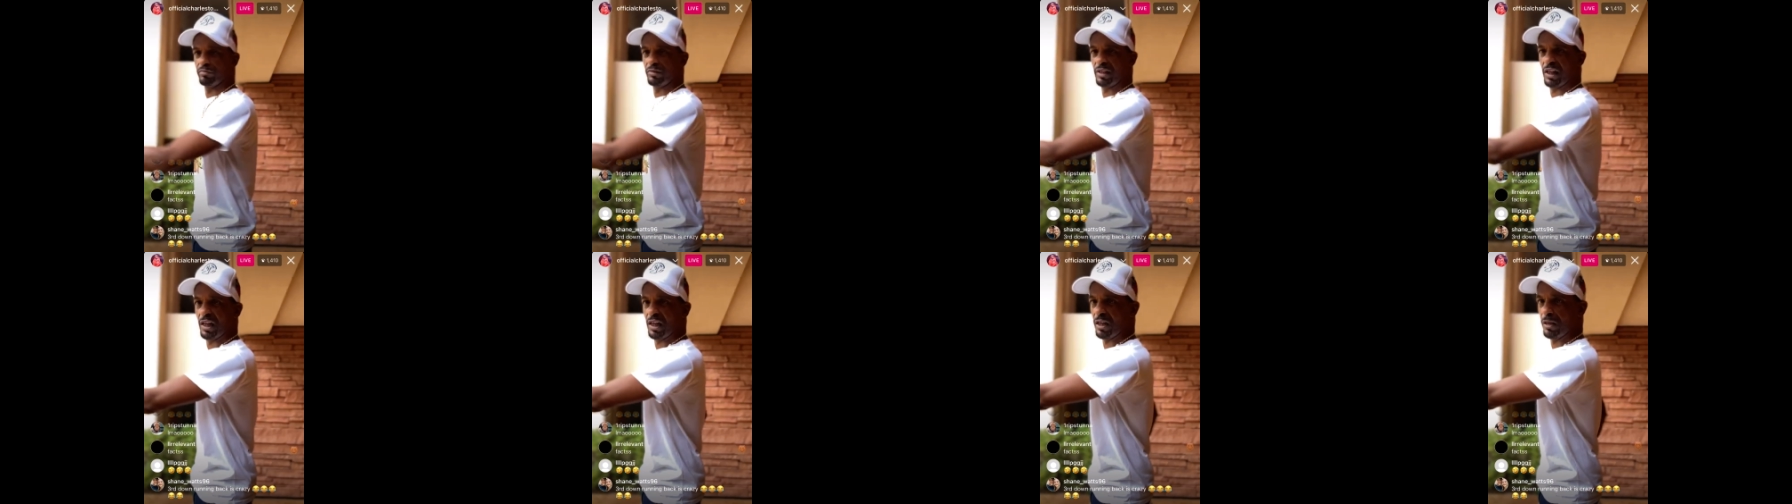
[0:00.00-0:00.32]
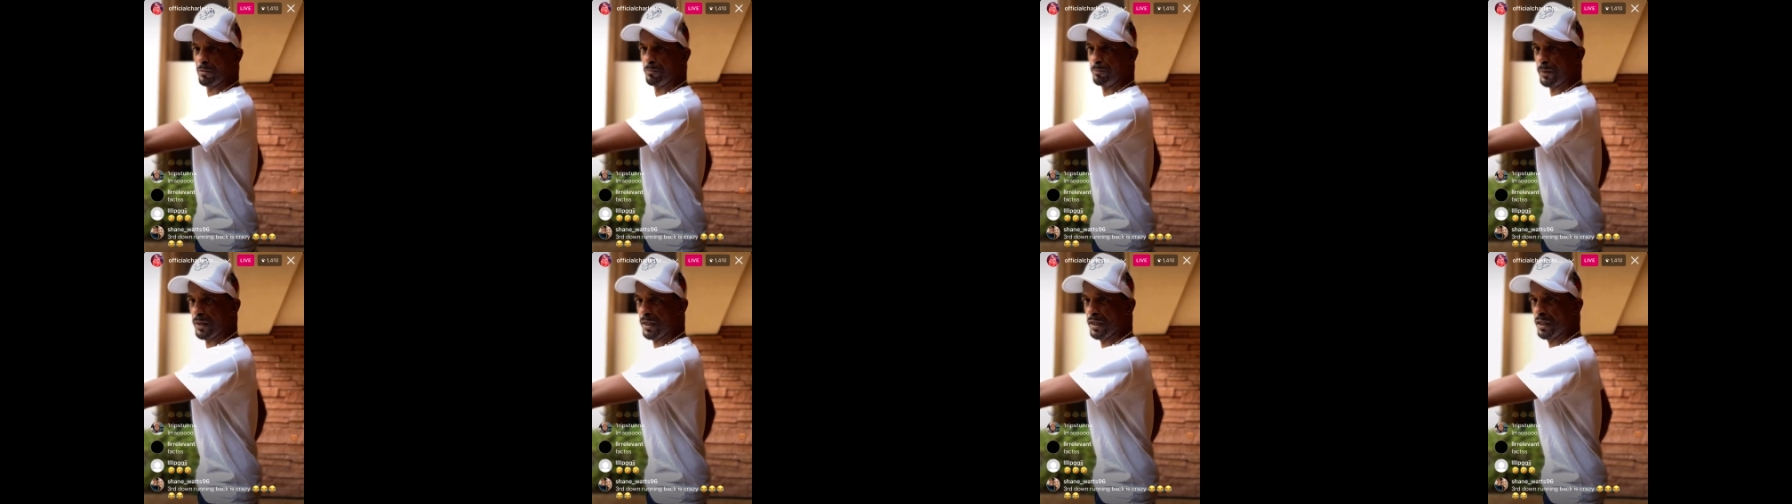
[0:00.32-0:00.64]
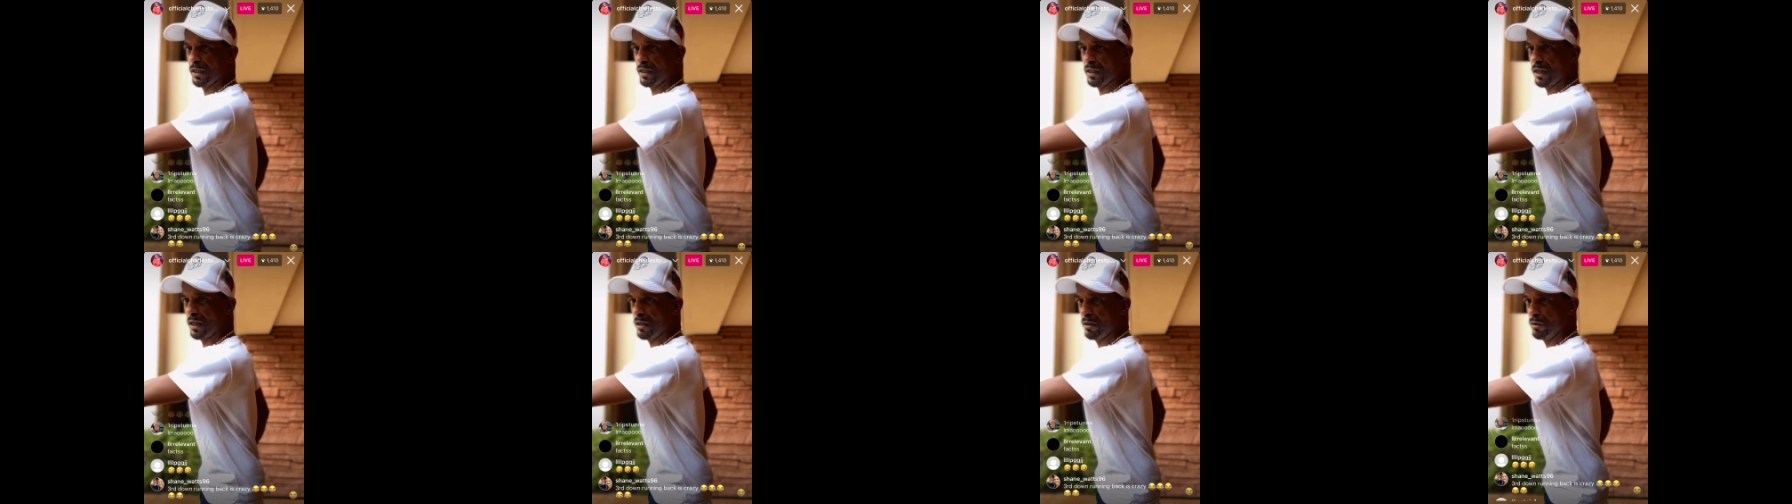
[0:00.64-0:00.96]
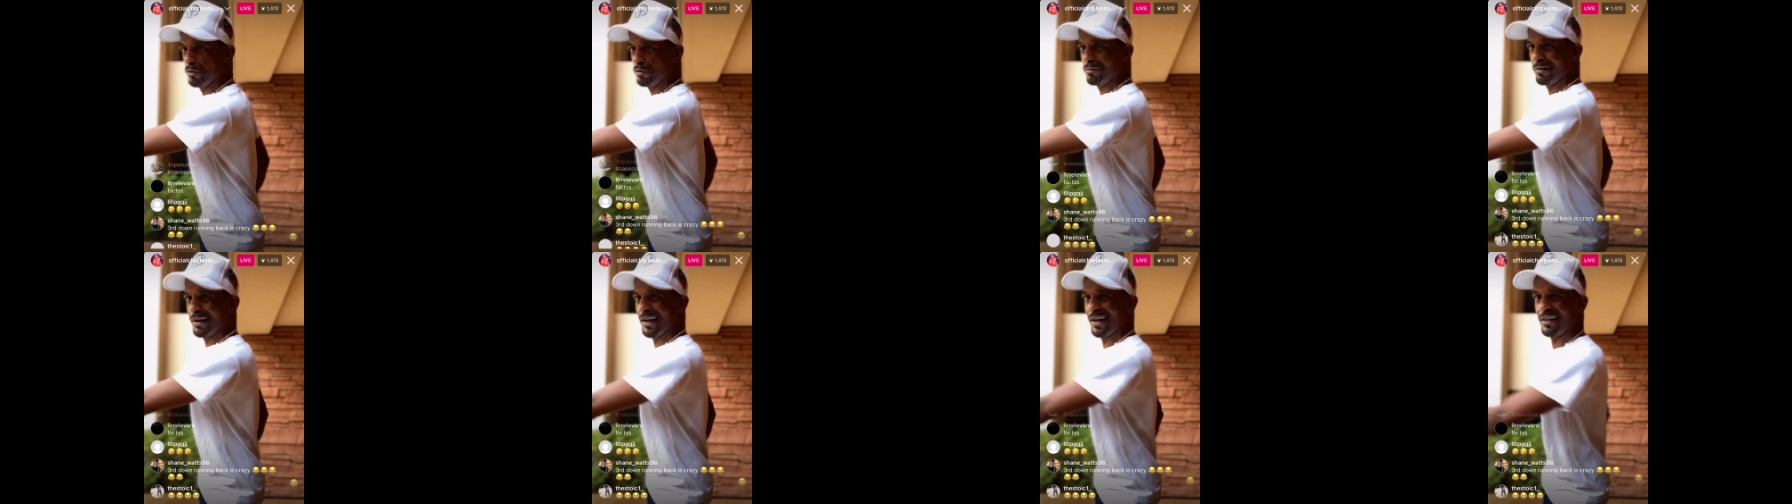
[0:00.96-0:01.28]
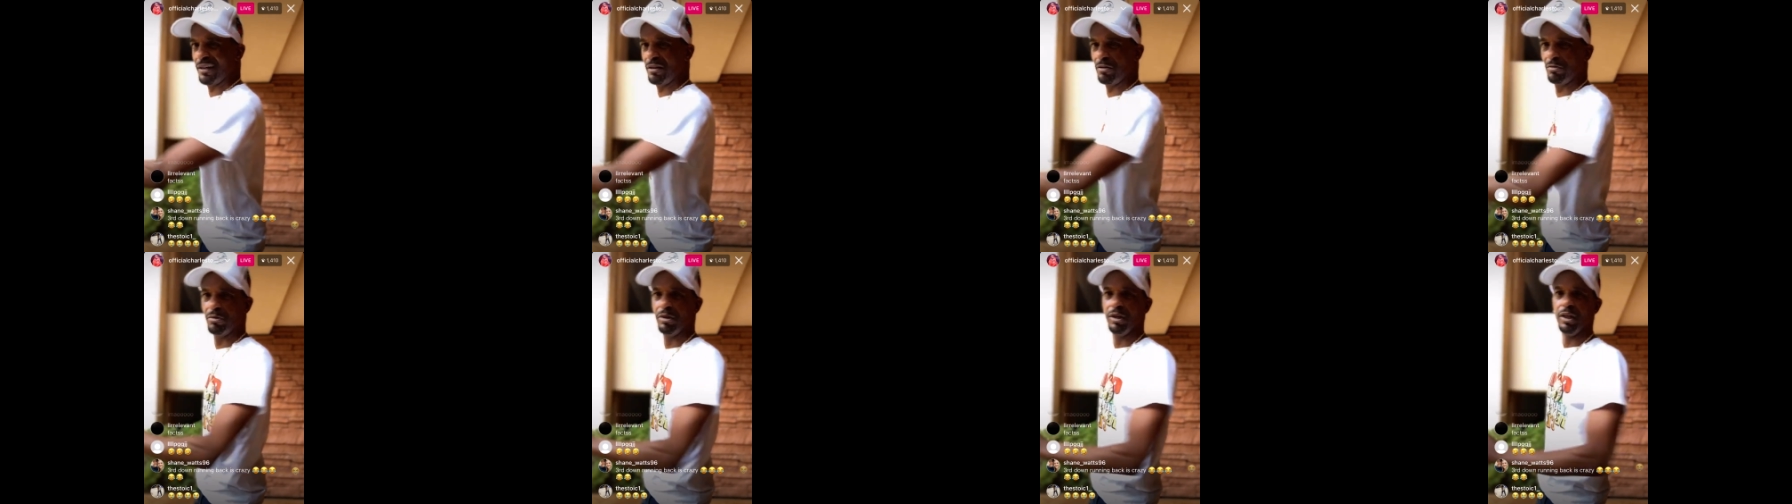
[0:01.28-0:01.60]
Kick a field goal. You
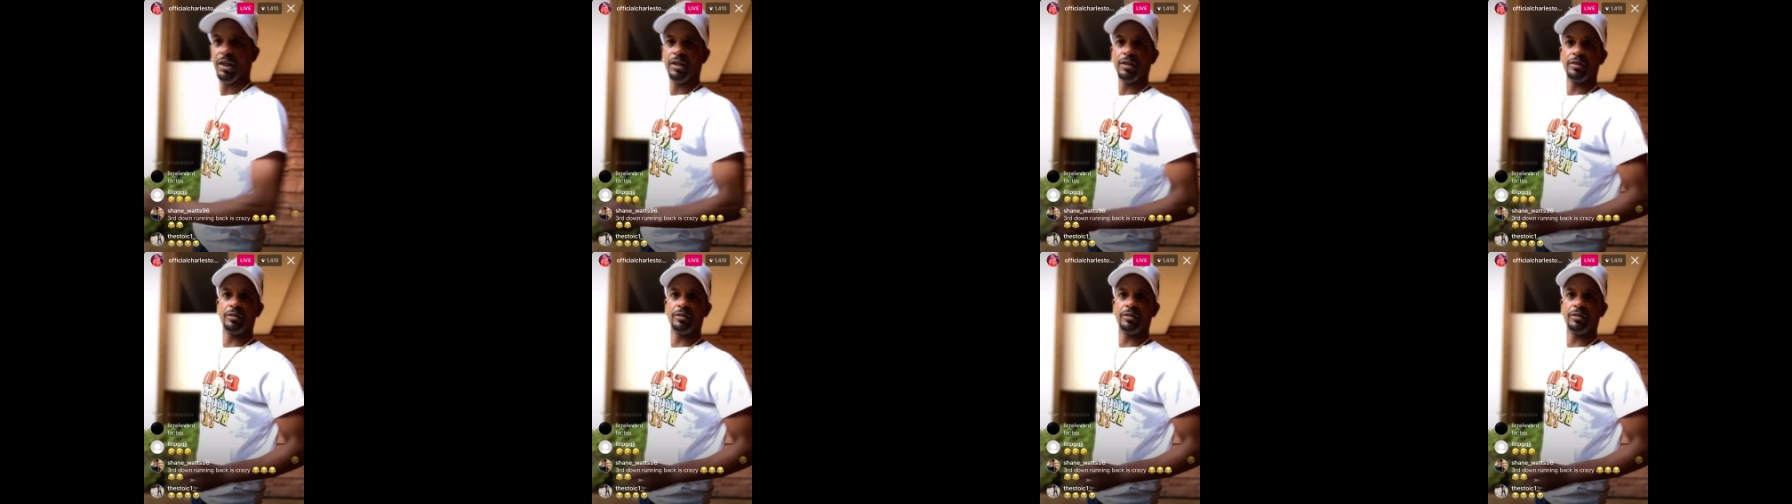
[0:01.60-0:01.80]
ain't no